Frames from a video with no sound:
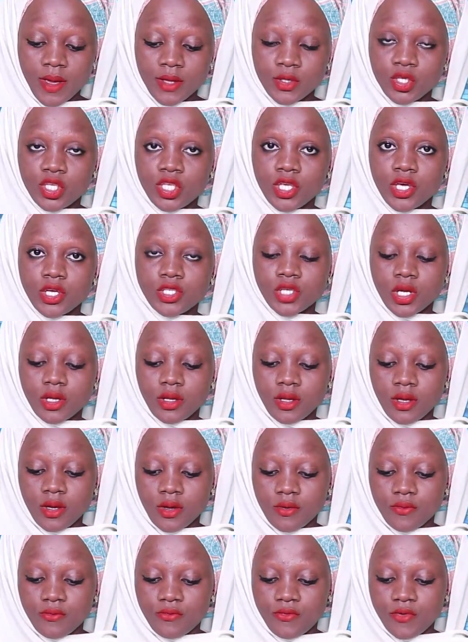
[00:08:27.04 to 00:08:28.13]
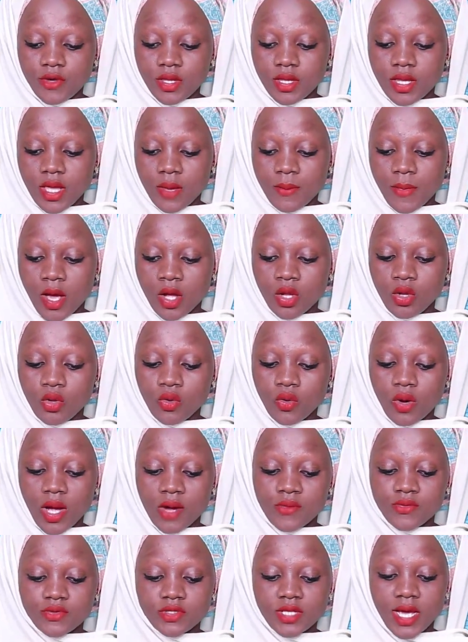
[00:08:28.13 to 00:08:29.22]
education, feed them, and look
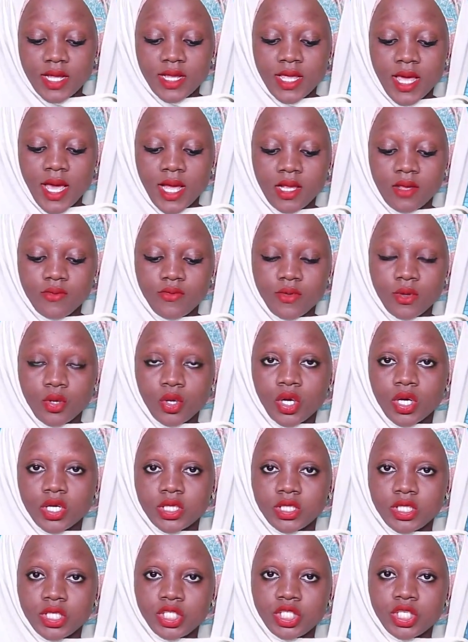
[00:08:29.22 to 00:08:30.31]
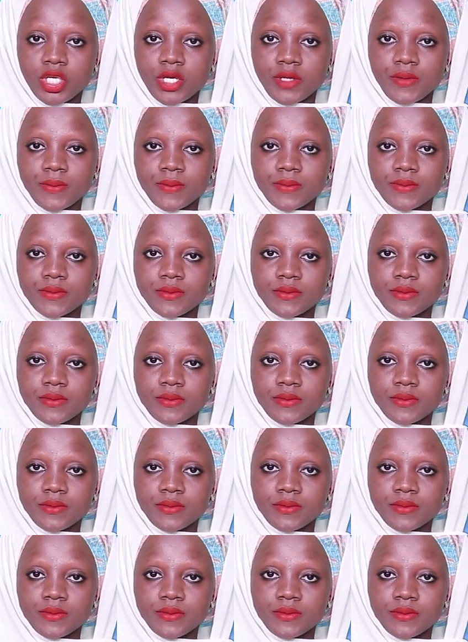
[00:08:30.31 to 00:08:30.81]
after their living condition.